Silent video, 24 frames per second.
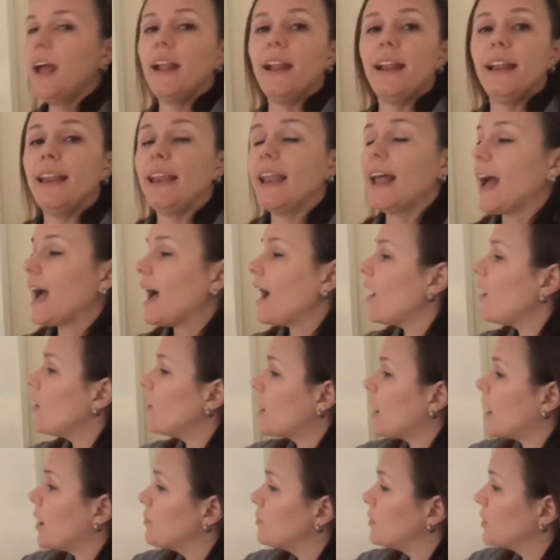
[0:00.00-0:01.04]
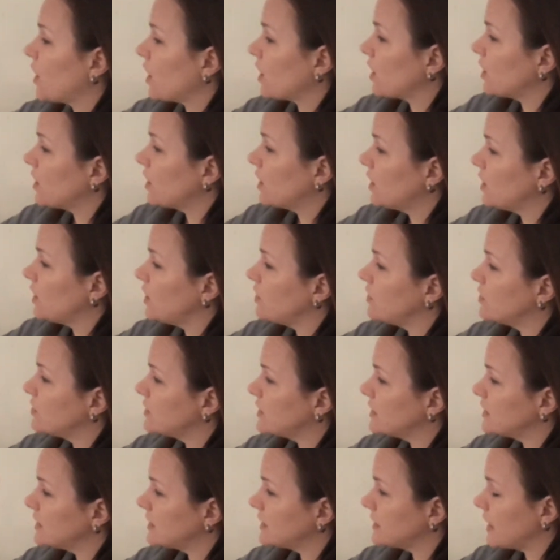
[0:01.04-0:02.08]
Now I'm not going to use
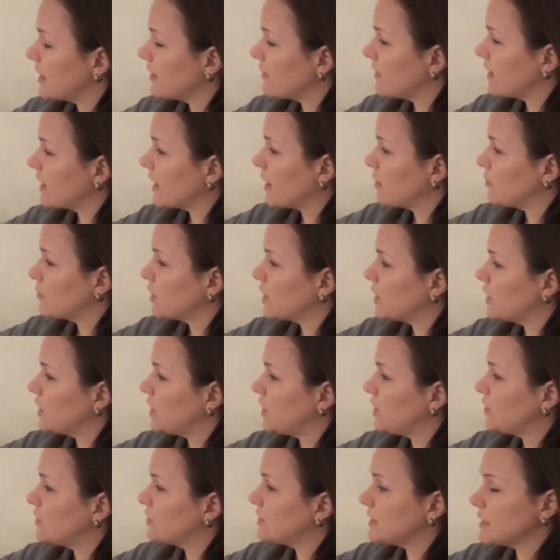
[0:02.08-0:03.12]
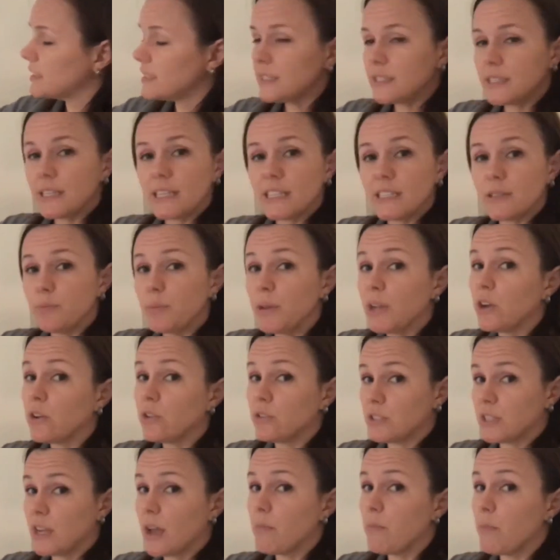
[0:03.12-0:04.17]
the 7, I'm going to use the 6
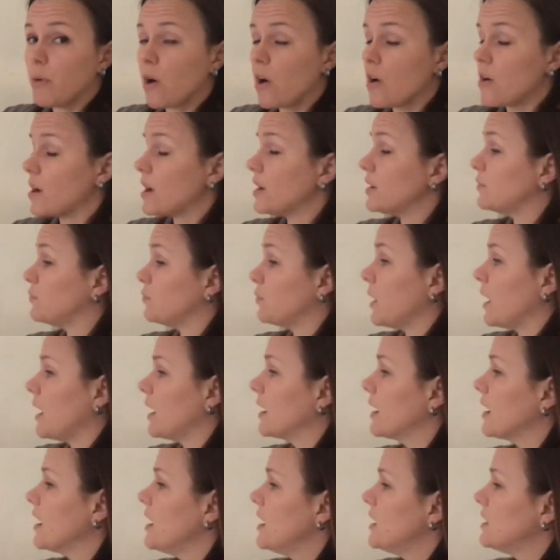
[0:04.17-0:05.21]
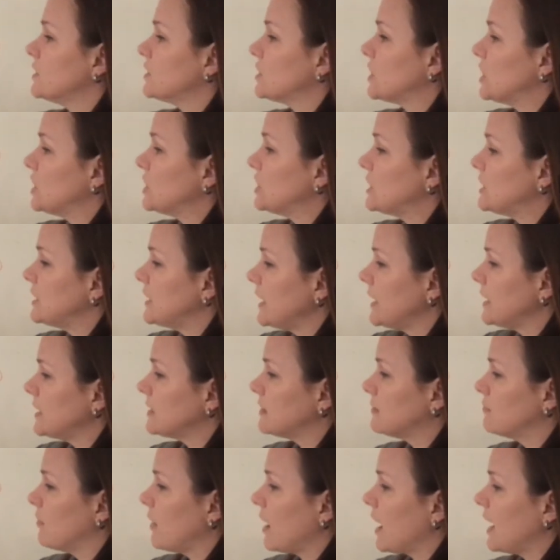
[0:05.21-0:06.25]
because I borrowed 1. So
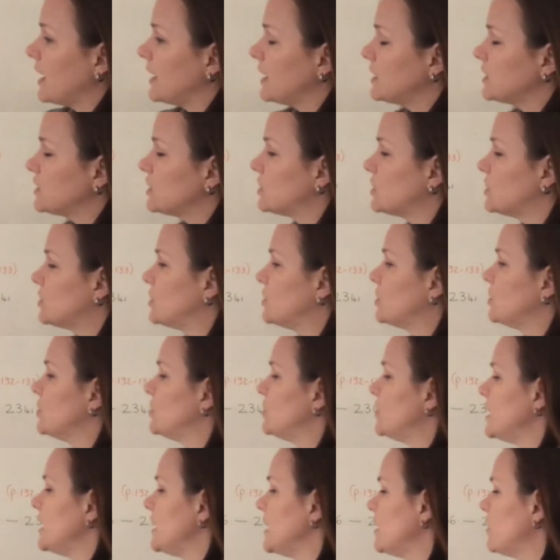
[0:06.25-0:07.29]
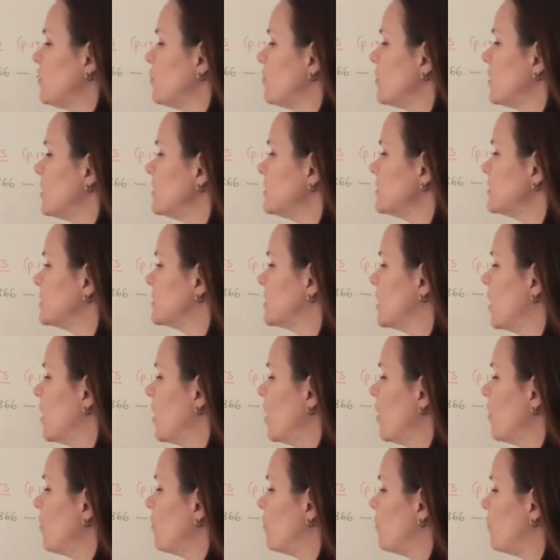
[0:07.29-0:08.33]
6 minus 2 equals
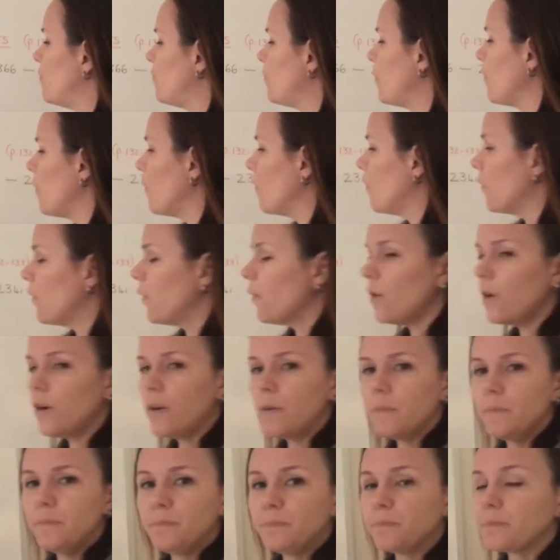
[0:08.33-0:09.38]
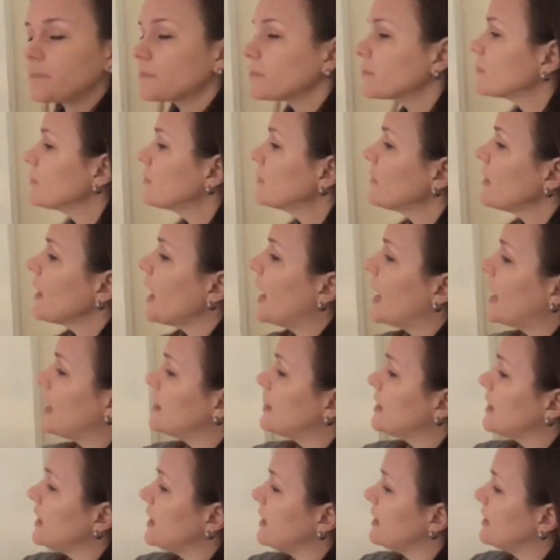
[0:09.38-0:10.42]
4.
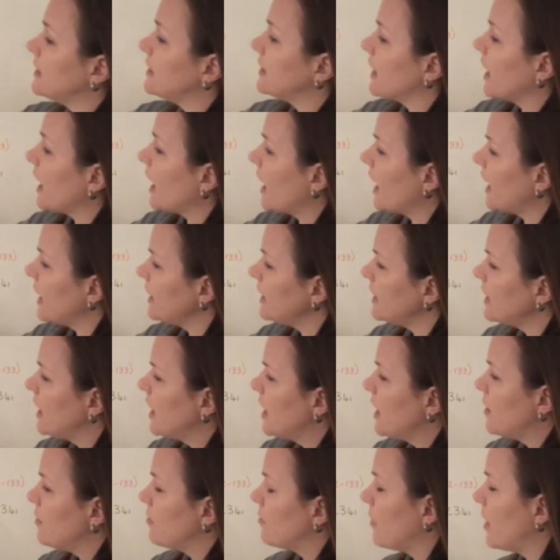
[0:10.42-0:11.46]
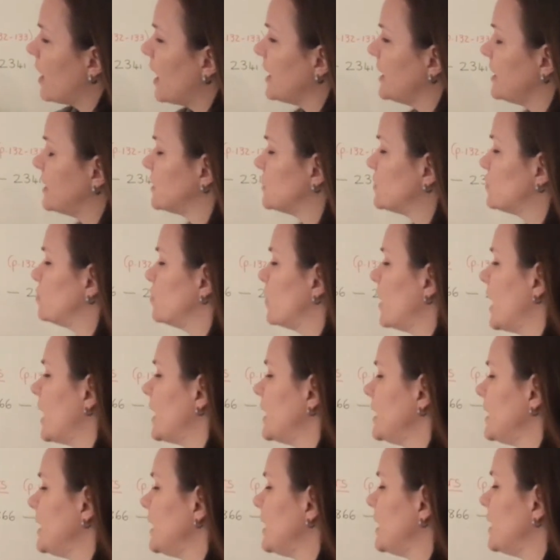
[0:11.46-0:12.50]
And then 9 minus
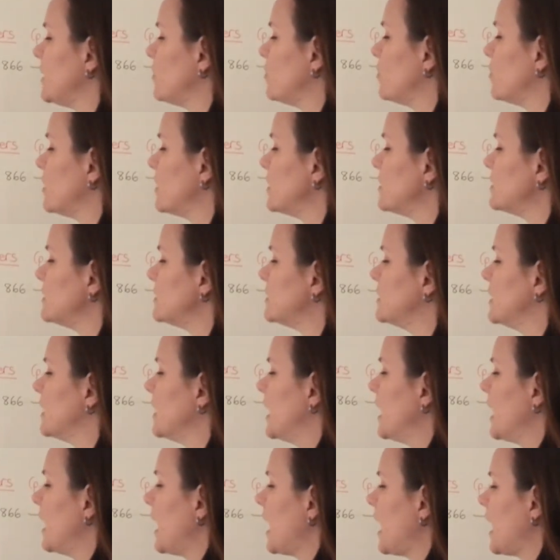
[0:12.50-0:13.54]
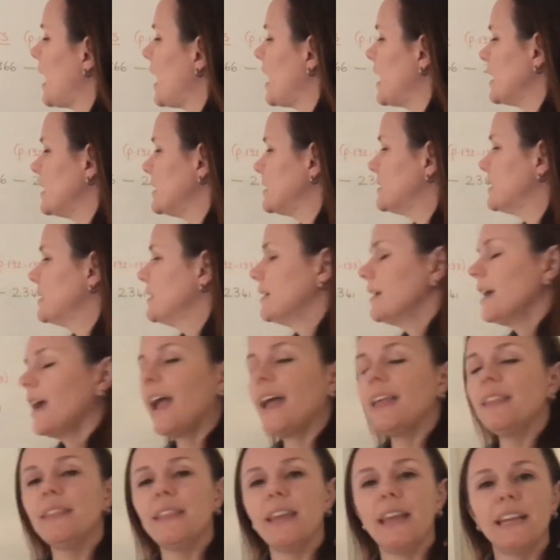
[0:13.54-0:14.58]
1 equals 8.
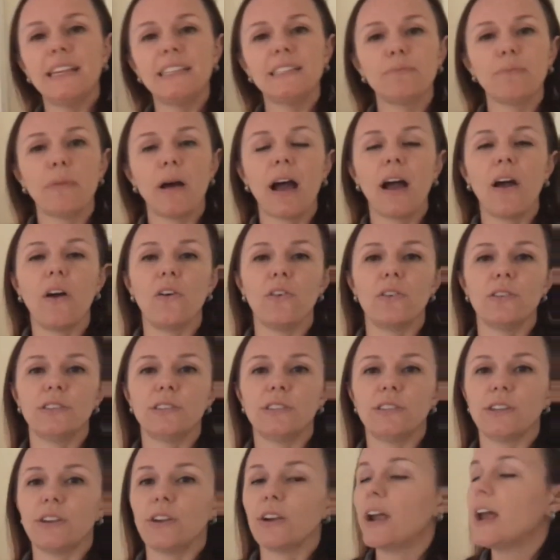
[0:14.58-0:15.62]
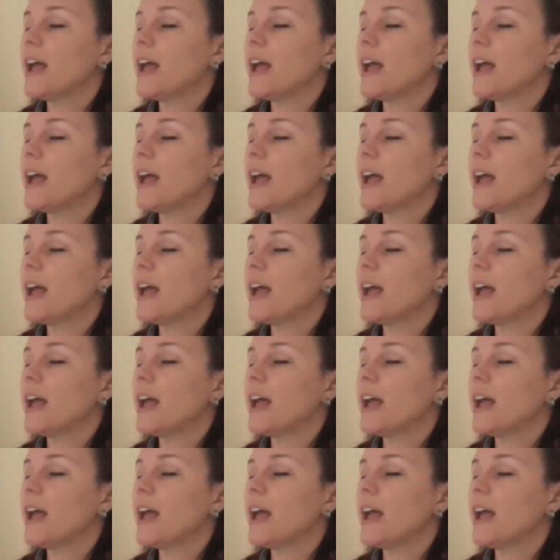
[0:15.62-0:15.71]
And there's my answer,